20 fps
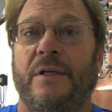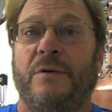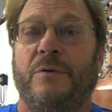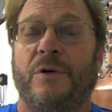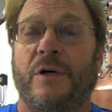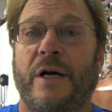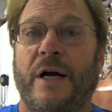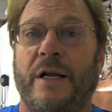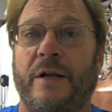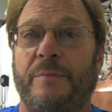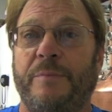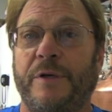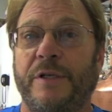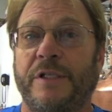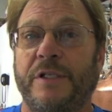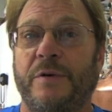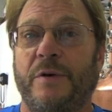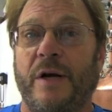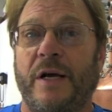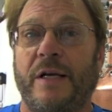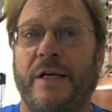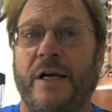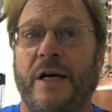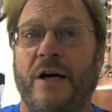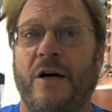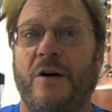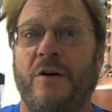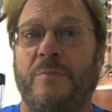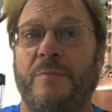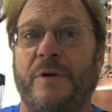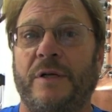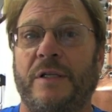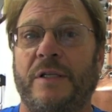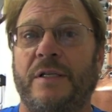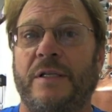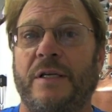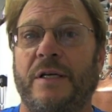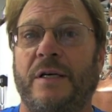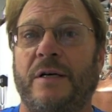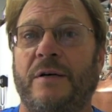we're kind of busy right now, but
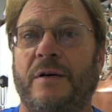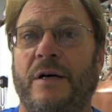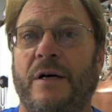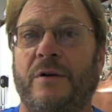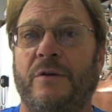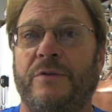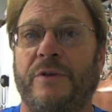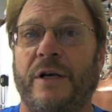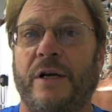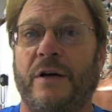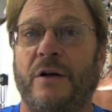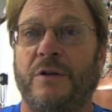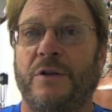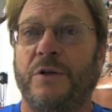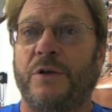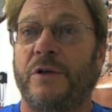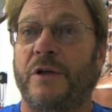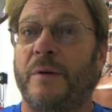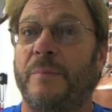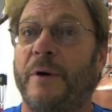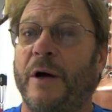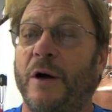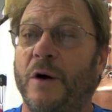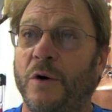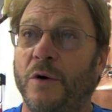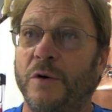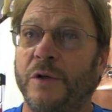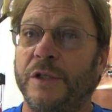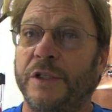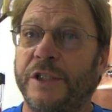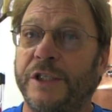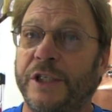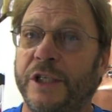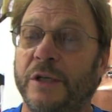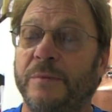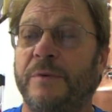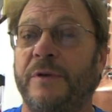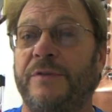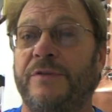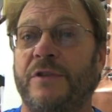uh, I don't think I'll do it on my own this
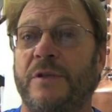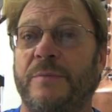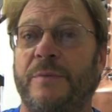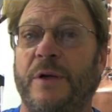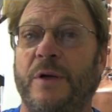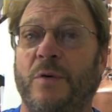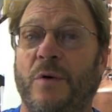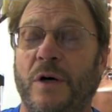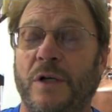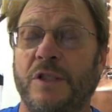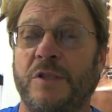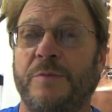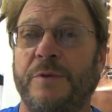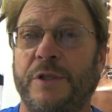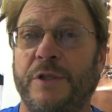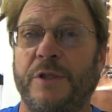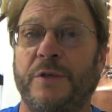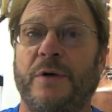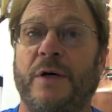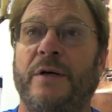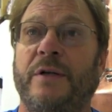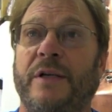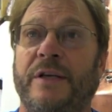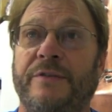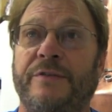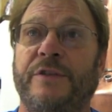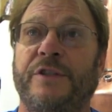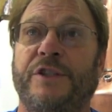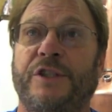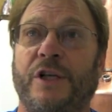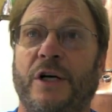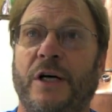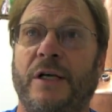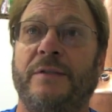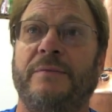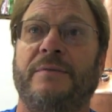year, but if somebody wants me to, I would give it a shot,